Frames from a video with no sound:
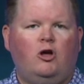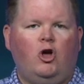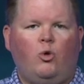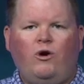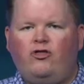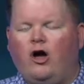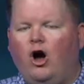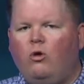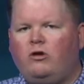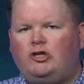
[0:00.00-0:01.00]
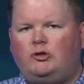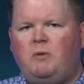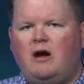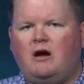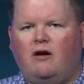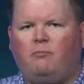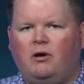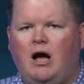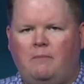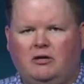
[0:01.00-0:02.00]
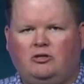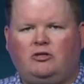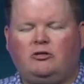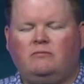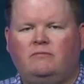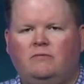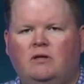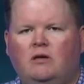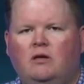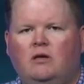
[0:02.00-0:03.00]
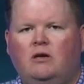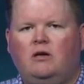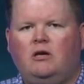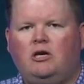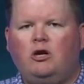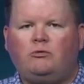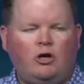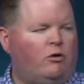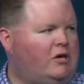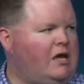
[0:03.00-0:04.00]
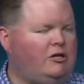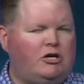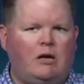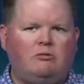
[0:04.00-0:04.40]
with the Holy Spirit of promise. You know what the old King James